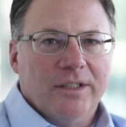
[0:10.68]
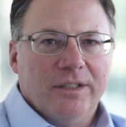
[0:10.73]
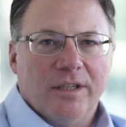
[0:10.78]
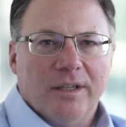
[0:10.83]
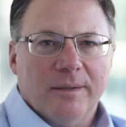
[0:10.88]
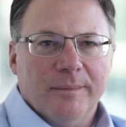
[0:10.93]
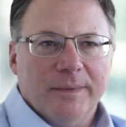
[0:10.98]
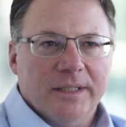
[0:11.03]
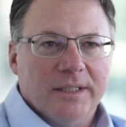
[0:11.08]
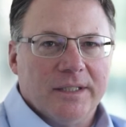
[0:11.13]

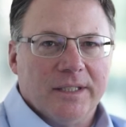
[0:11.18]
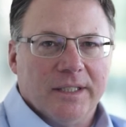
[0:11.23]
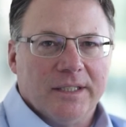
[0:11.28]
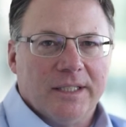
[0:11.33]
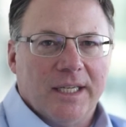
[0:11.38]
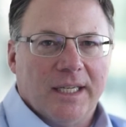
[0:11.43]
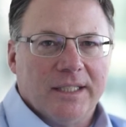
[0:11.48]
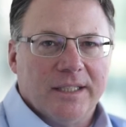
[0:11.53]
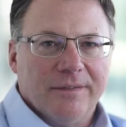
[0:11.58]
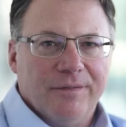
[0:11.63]
determine the
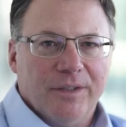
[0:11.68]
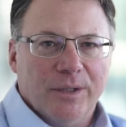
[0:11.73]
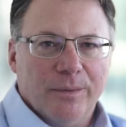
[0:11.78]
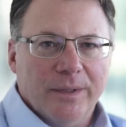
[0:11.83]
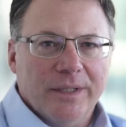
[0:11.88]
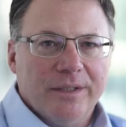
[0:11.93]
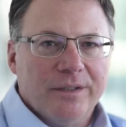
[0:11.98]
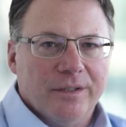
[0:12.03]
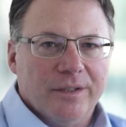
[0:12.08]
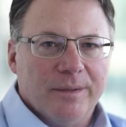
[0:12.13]
success of your
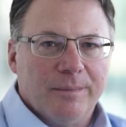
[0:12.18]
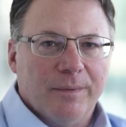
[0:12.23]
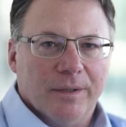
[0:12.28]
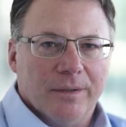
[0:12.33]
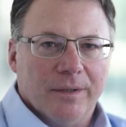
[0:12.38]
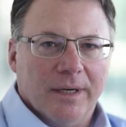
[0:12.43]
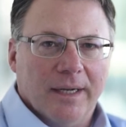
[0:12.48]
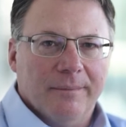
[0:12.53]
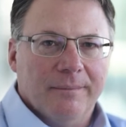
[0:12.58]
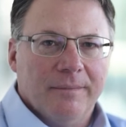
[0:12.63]
research
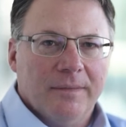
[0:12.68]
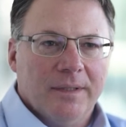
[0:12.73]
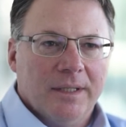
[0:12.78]
program.